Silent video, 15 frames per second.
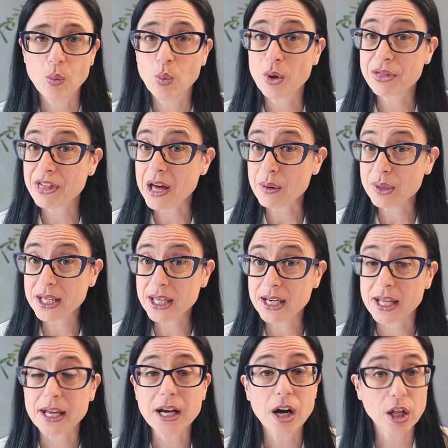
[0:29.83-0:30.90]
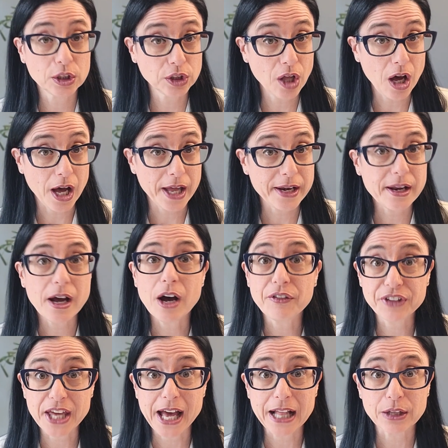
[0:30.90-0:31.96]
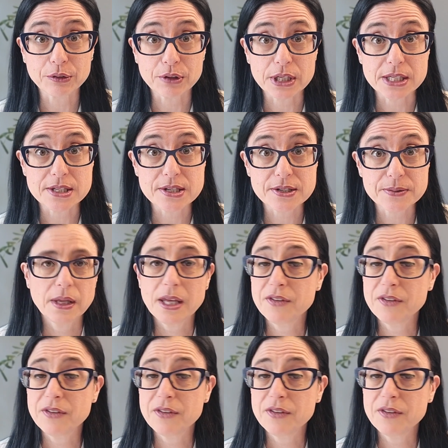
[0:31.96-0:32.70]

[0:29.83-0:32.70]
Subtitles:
without eating a lot of calories.